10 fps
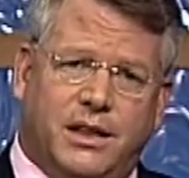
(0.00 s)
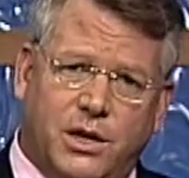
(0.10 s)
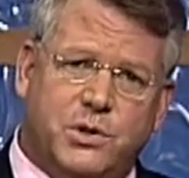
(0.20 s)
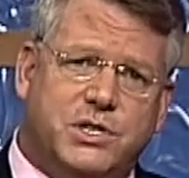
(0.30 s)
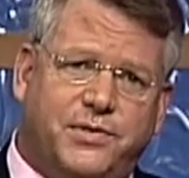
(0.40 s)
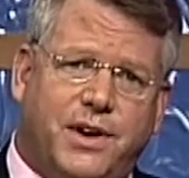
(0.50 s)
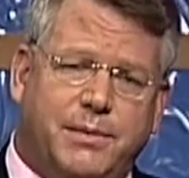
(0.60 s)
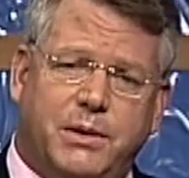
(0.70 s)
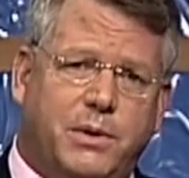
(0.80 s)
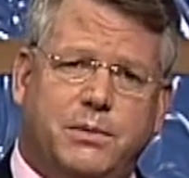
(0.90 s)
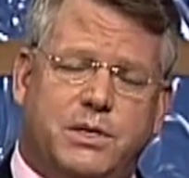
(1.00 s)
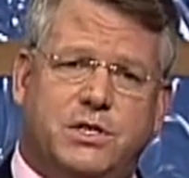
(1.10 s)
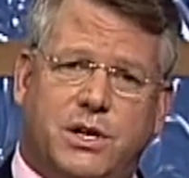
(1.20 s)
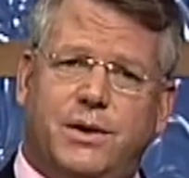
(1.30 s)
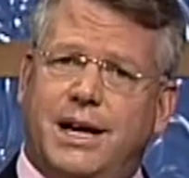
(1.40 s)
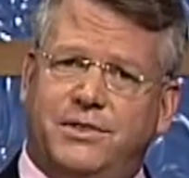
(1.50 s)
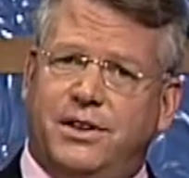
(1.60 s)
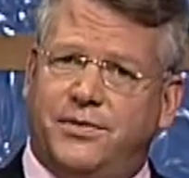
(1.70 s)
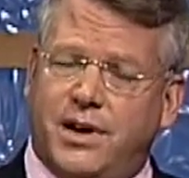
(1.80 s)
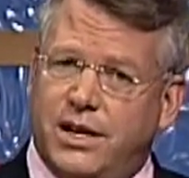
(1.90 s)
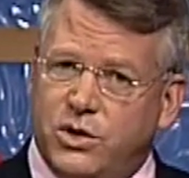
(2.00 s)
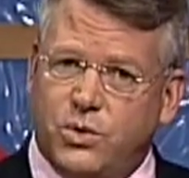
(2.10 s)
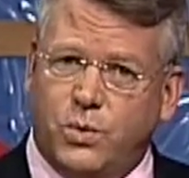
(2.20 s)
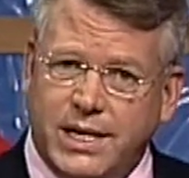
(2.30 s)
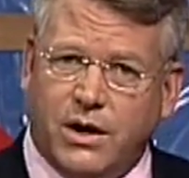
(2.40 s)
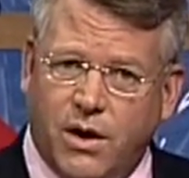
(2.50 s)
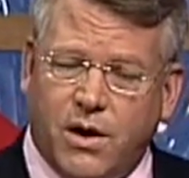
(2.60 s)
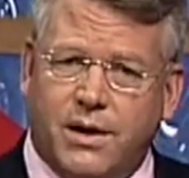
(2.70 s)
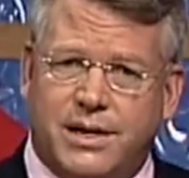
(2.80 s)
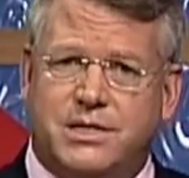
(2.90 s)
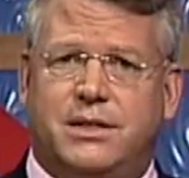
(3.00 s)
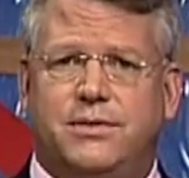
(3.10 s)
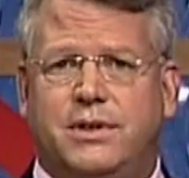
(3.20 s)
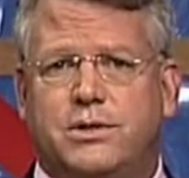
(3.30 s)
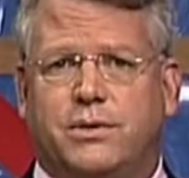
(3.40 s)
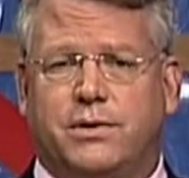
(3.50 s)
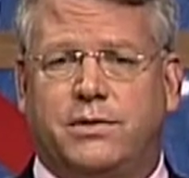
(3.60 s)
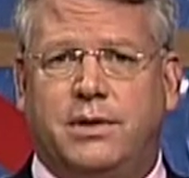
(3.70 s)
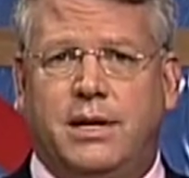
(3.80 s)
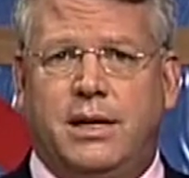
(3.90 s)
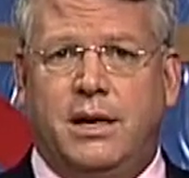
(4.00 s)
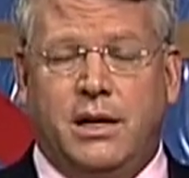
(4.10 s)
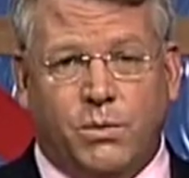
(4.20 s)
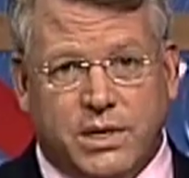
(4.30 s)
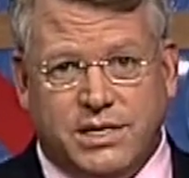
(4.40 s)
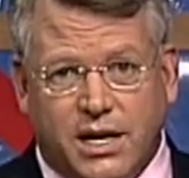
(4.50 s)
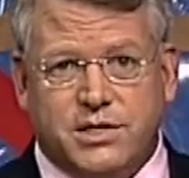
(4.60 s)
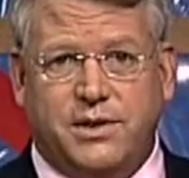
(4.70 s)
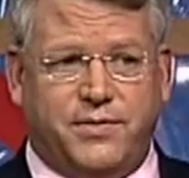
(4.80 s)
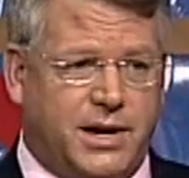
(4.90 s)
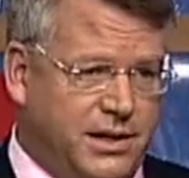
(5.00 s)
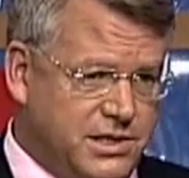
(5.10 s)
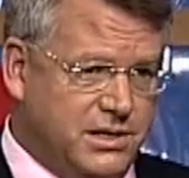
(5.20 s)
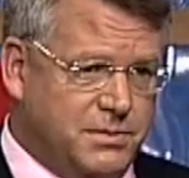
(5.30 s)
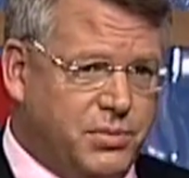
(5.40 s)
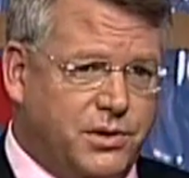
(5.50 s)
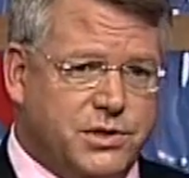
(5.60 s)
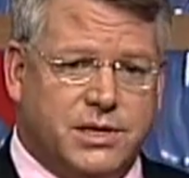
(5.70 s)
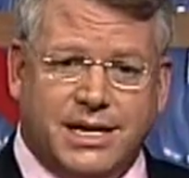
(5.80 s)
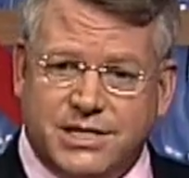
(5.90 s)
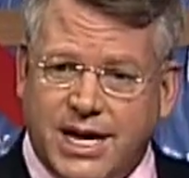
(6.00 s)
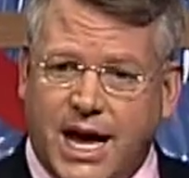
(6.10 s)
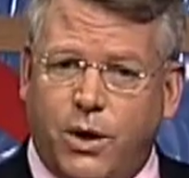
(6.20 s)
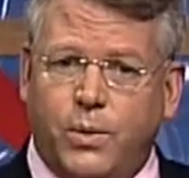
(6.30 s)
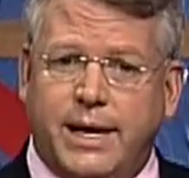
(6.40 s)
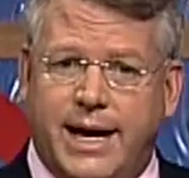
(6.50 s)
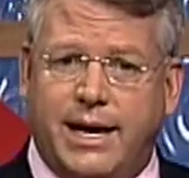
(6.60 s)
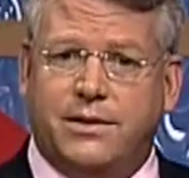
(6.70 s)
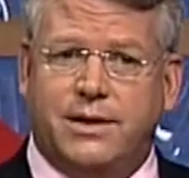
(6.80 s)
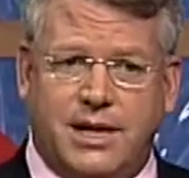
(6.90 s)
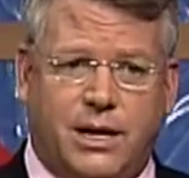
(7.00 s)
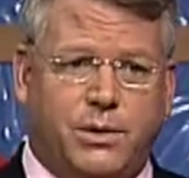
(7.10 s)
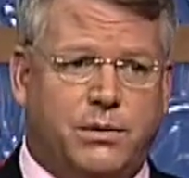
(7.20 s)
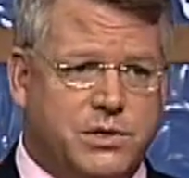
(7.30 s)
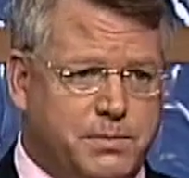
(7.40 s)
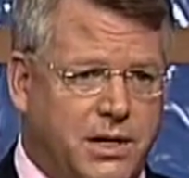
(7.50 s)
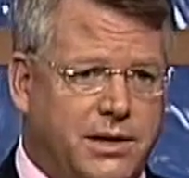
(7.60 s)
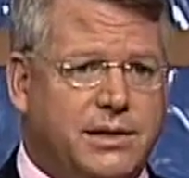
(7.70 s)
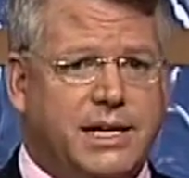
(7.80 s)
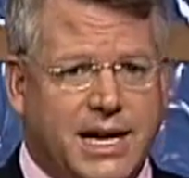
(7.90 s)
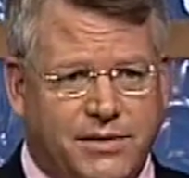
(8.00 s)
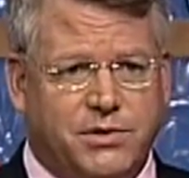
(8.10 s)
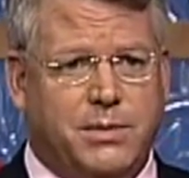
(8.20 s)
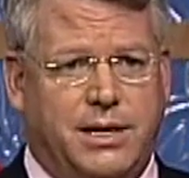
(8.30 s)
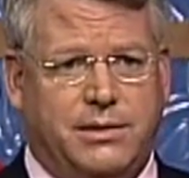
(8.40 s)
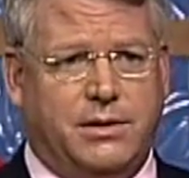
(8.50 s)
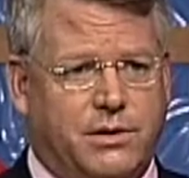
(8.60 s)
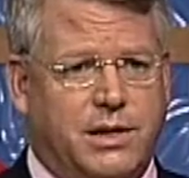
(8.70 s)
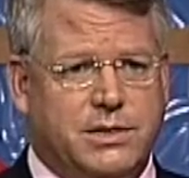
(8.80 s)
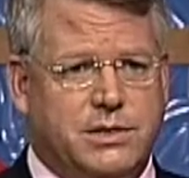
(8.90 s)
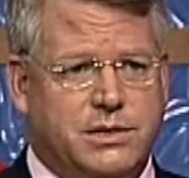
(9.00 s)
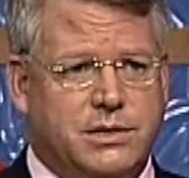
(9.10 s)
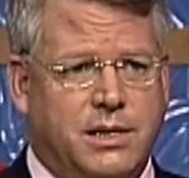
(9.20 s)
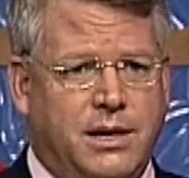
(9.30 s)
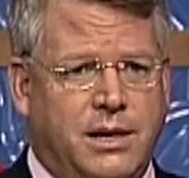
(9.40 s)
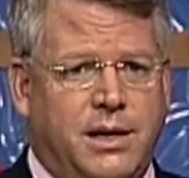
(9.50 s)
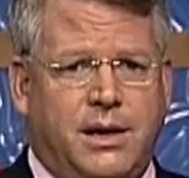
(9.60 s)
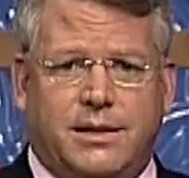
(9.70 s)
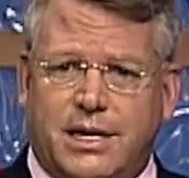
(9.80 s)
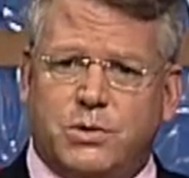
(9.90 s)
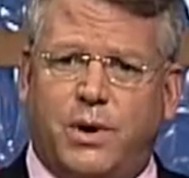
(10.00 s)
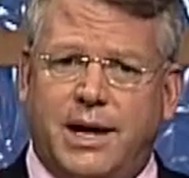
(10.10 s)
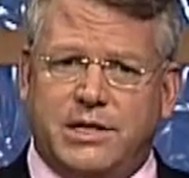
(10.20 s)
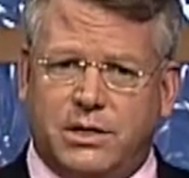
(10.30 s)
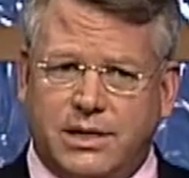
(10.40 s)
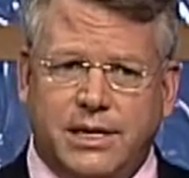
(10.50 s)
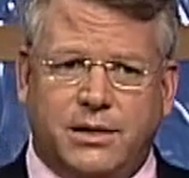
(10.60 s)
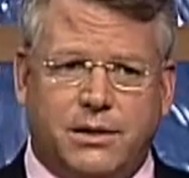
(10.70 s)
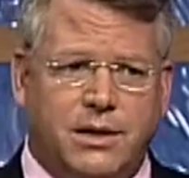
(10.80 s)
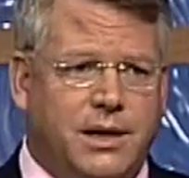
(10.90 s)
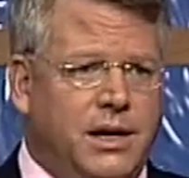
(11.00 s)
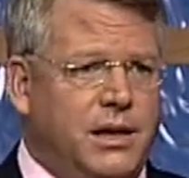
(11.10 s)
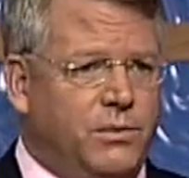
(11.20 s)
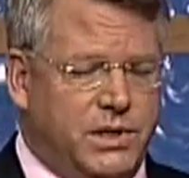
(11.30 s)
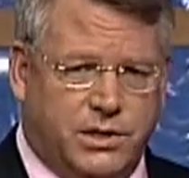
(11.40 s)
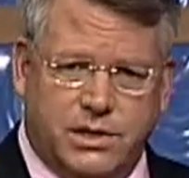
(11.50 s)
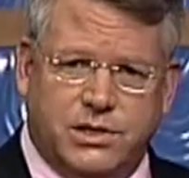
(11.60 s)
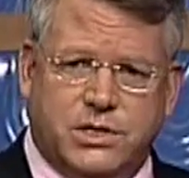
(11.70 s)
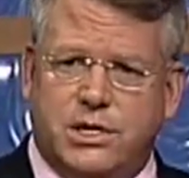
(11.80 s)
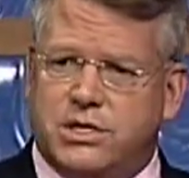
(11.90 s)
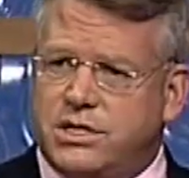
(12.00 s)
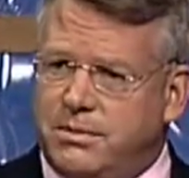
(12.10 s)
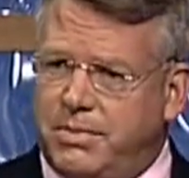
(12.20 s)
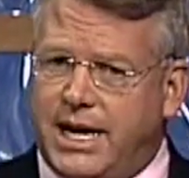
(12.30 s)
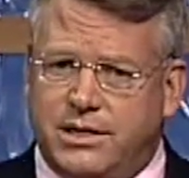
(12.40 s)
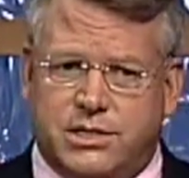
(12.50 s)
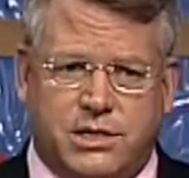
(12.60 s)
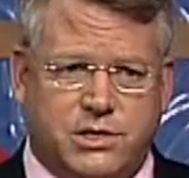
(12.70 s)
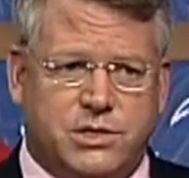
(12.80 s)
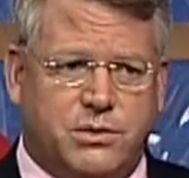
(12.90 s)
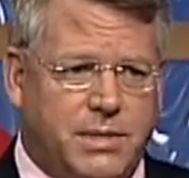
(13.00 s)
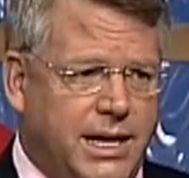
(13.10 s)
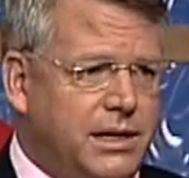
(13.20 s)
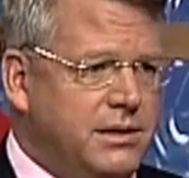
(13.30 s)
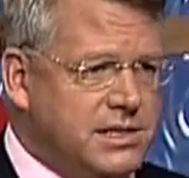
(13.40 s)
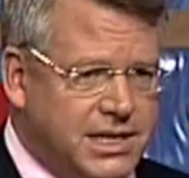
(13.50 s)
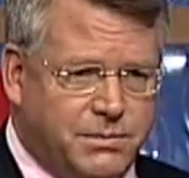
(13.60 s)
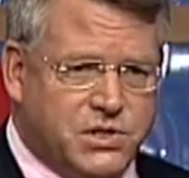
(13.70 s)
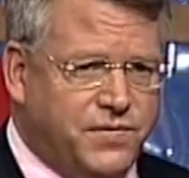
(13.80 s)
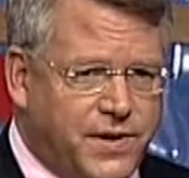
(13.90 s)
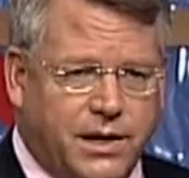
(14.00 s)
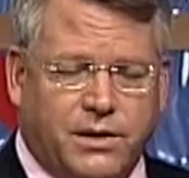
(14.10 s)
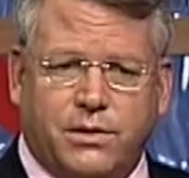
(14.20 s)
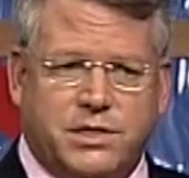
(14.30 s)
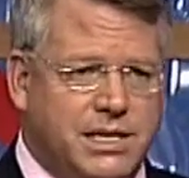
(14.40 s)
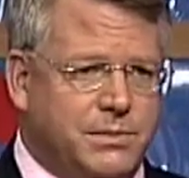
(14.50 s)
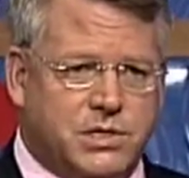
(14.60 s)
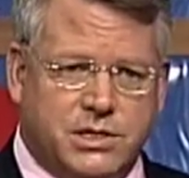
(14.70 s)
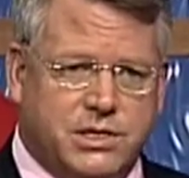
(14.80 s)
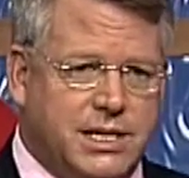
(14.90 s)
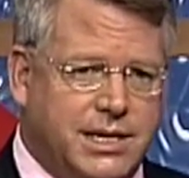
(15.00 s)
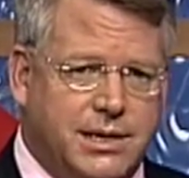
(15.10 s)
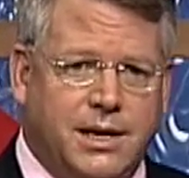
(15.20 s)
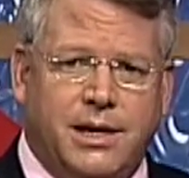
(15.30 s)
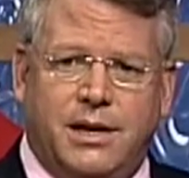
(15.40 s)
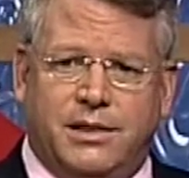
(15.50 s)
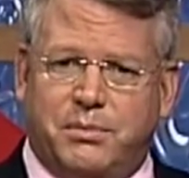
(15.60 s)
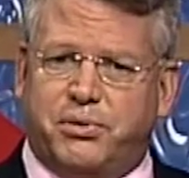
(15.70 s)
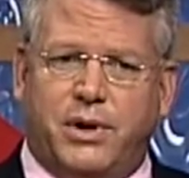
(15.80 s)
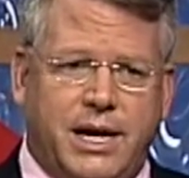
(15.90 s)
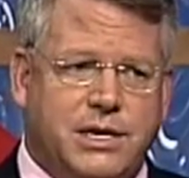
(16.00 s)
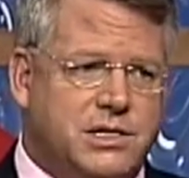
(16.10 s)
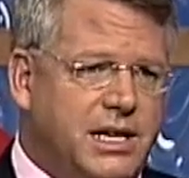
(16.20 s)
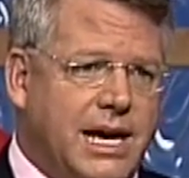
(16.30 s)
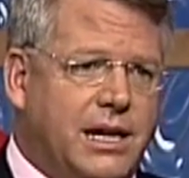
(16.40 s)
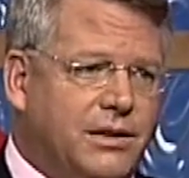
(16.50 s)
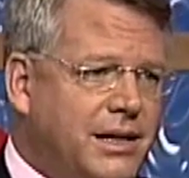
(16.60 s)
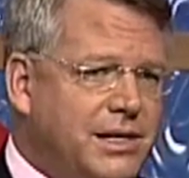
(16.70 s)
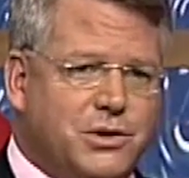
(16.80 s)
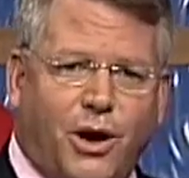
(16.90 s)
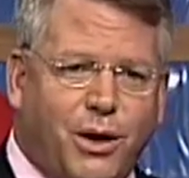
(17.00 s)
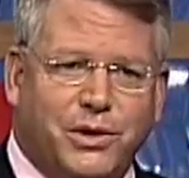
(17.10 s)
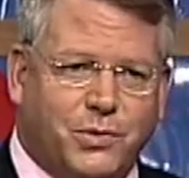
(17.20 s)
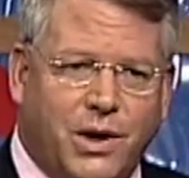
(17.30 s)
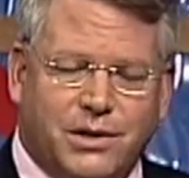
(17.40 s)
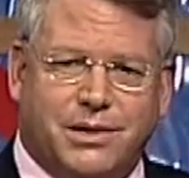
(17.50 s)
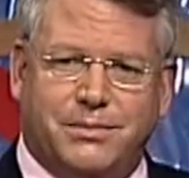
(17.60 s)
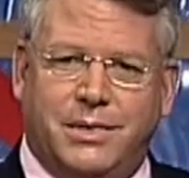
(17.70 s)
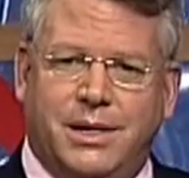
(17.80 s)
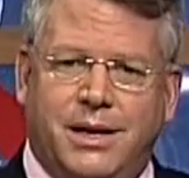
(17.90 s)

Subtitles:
Those defining moments don't have to define who we are as individuals. What does define us as a person is how we act and how we respond in the aftermath crisis. That's why as a leader, when good decisions and bad decisions are made, teams fail or teams succeed, the praise and the accolades are always welcome.